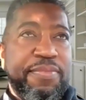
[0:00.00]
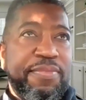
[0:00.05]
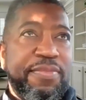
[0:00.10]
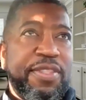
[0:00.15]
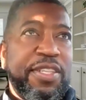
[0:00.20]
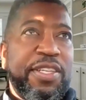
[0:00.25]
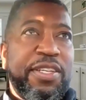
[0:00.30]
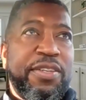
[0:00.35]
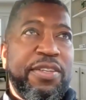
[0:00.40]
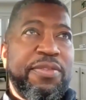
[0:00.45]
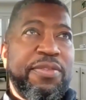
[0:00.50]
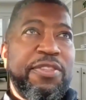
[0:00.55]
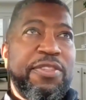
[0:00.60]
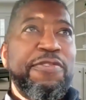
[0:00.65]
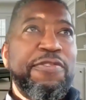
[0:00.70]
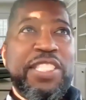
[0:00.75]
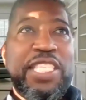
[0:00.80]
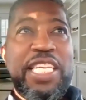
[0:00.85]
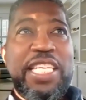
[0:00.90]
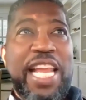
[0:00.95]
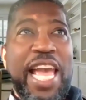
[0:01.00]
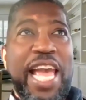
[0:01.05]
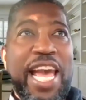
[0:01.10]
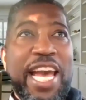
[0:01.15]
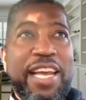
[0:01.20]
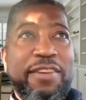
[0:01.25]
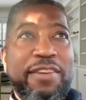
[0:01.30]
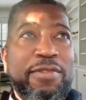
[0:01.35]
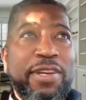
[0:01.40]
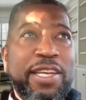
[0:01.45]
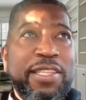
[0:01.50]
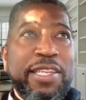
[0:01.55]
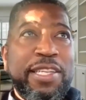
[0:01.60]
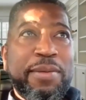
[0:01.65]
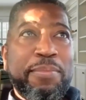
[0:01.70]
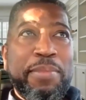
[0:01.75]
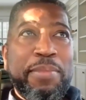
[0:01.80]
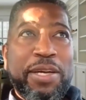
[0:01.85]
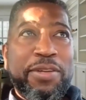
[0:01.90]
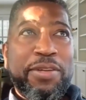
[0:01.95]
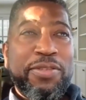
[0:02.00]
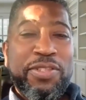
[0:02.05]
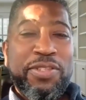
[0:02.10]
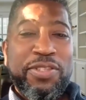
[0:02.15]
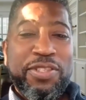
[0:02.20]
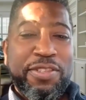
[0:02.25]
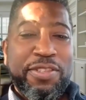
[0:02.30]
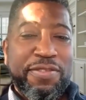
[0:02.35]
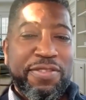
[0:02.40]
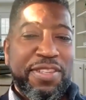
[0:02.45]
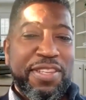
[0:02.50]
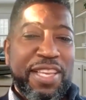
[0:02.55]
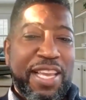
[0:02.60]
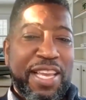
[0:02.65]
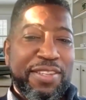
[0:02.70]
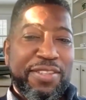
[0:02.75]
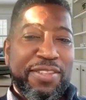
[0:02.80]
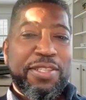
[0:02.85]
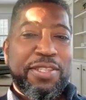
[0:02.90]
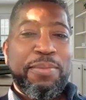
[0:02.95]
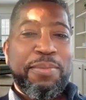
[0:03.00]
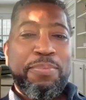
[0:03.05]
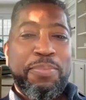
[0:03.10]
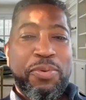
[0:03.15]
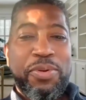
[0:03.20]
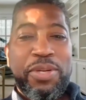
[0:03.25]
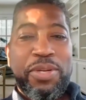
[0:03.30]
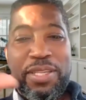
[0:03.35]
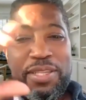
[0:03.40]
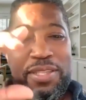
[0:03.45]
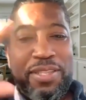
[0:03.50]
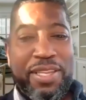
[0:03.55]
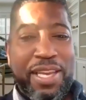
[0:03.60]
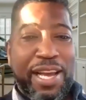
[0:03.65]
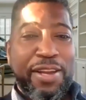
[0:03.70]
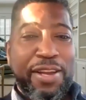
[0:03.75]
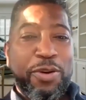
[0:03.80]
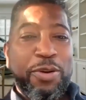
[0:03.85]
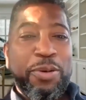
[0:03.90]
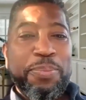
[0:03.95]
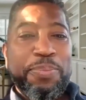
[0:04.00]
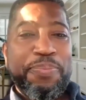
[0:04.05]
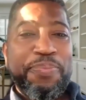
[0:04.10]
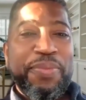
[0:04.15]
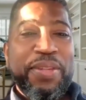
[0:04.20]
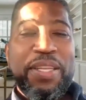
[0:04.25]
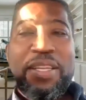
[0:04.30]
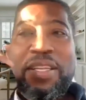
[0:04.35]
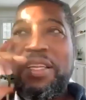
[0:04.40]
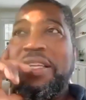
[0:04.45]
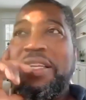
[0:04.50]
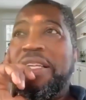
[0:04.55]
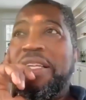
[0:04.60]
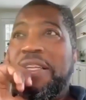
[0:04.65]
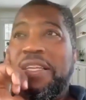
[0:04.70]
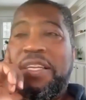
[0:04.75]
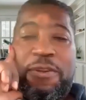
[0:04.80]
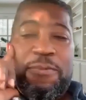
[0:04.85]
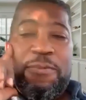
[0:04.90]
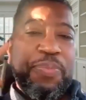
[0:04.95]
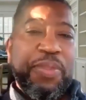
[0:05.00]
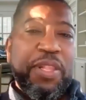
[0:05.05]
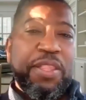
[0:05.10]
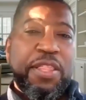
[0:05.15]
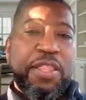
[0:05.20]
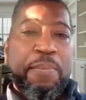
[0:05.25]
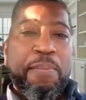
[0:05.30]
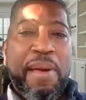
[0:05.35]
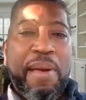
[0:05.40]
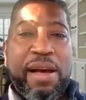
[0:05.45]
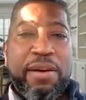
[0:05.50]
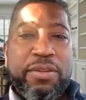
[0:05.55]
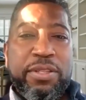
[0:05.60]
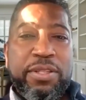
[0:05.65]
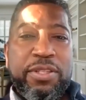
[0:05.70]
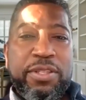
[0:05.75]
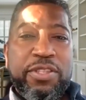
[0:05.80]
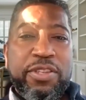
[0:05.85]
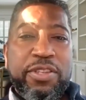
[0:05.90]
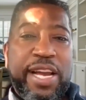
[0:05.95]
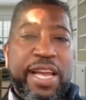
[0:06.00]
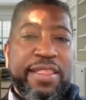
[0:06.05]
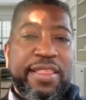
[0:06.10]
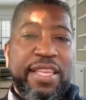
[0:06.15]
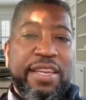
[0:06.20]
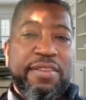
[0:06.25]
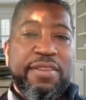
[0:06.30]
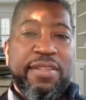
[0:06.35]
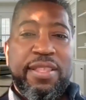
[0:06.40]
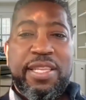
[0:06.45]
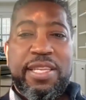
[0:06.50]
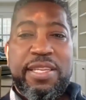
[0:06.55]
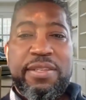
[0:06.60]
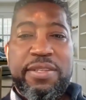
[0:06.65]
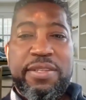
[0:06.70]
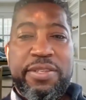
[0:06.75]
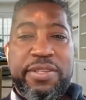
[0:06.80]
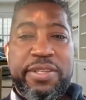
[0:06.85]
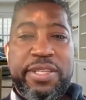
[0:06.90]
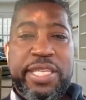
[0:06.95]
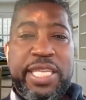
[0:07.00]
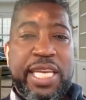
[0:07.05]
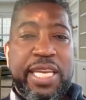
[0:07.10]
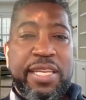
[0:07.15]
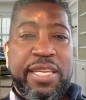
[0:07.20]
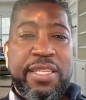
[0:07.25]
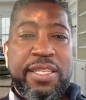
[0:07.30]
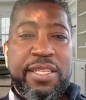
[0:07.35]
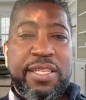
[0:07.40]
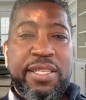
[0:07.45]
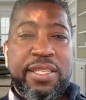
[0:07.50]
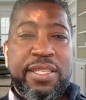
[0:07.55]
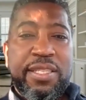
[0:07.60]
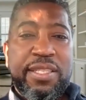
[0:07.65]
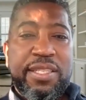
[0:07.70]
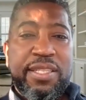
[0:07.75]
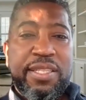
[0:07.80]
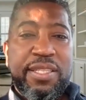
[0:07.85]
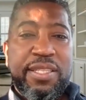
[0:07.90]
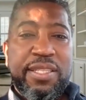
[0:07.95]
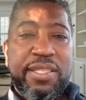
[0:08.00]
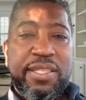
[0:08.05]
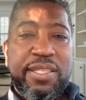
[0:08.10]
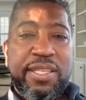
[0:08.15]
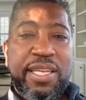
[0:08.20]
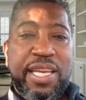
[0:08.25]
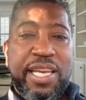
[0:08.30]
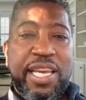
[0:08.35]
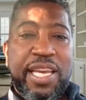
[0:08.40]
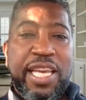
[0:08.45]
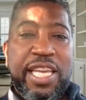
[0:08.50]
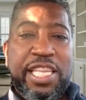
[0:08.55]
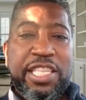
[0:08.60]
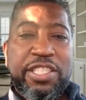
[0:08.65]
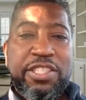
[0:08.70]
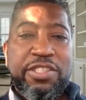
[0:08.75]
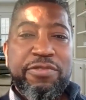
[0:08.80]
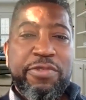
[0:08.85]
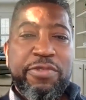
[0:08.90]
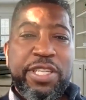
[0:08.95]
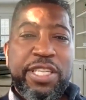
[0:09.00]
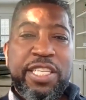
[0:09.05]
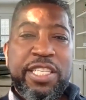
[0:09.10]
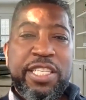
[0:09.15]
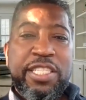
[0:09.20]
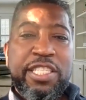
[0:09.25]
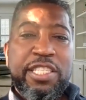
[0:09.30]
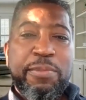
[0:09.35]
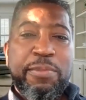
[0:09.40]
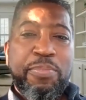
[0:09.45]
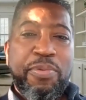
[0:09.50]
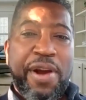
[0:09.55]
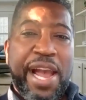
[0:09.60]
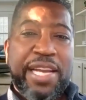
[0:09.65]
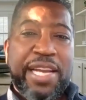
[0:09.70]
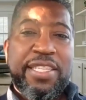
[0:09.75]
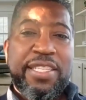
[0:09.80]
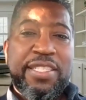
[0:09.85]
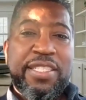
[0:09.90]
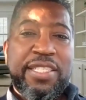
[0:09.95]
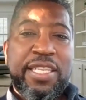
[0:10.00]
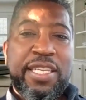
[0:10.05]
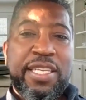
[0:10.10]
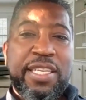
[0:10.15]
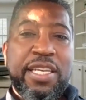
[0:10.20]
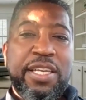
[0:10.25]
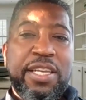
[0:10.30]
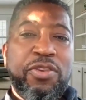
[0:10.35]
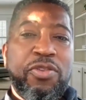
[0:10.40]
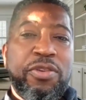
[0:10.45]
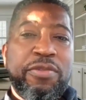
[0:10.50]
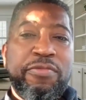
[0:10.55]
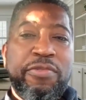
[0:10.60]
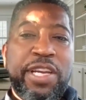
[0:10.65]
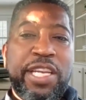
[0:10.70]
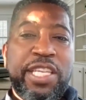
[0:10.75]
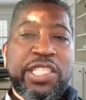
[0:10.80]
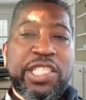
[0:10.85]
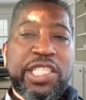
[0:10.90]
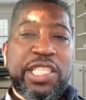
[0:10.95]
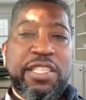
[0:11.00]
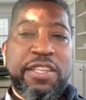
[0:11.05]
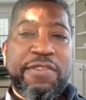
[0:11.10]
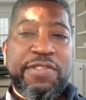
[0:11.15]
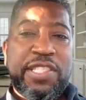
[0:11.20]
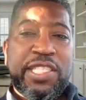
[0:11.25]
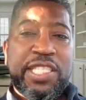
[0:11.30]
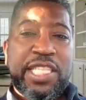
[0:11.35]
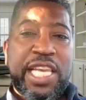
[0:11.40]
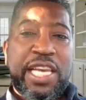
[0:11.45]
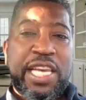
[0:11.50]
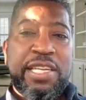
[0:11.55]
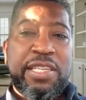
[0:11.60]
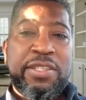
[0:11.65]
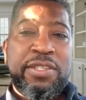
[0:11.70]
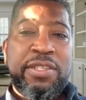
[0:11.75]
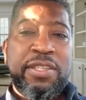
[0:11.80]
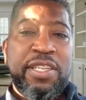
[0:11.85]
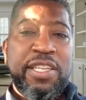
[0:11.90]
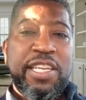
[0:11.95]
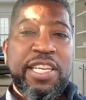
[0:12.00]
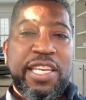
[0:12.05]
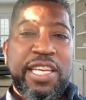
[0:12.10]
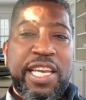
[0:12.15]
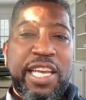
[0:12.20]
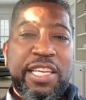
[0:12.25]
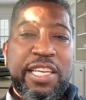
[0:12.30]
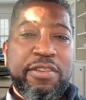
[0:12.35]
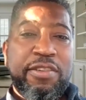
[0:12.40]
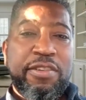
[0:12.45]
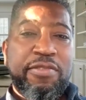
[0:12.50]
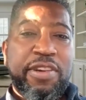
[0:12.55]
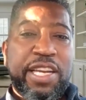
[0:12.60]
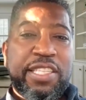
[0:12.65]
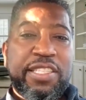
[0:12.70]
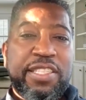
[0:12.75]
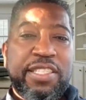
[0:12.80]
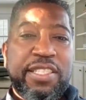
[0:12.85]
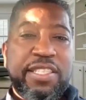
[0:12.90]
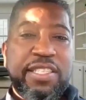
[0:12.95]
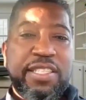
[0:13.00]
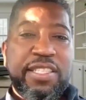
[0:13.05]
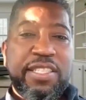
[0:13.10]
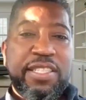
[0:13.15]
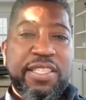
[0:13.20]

you know, you've seen the Adirondack Mountains at some point, I hope. The mountains are at their theater again, each ridge practicing an oration of scale and crest,